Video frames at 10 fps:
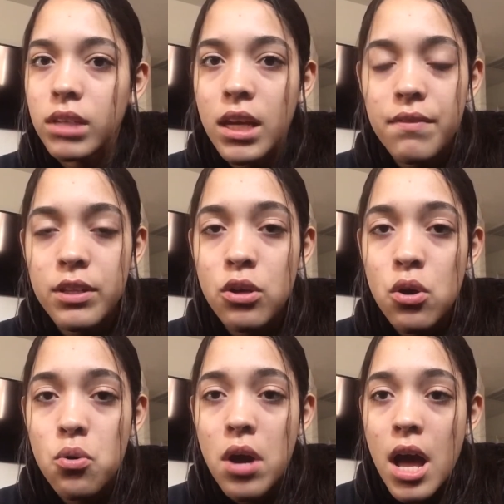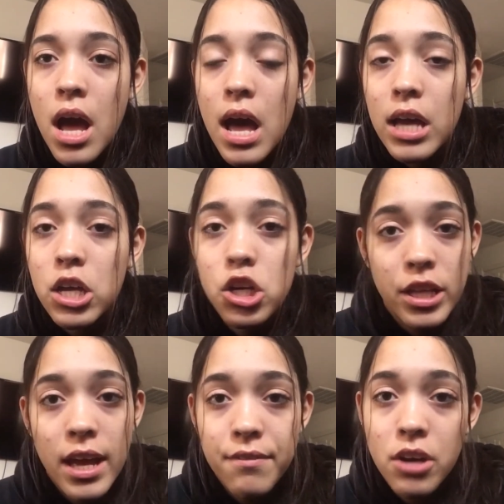Even though I
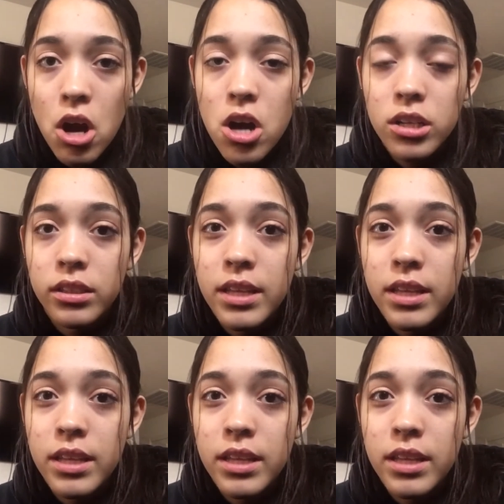couldn't have gone,